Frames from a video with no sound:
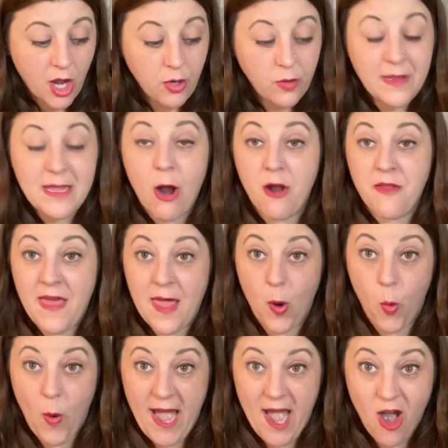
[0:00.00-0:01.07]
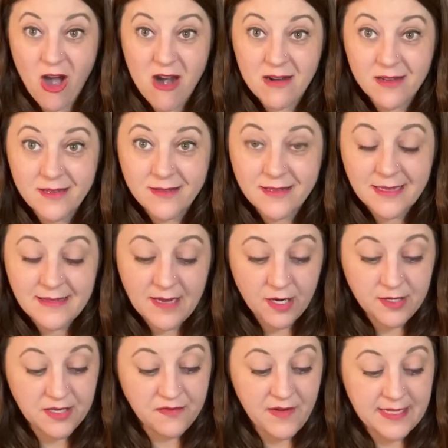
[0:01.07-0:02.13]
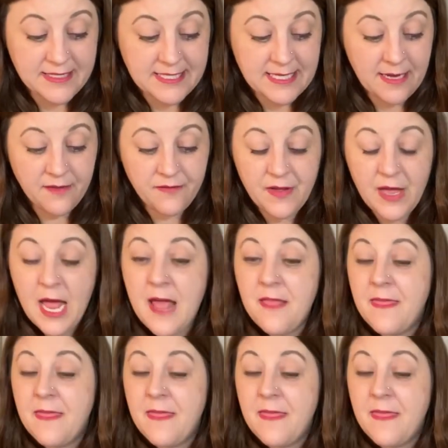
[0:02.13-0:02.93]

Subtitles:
Not only are they aware that they're defensive,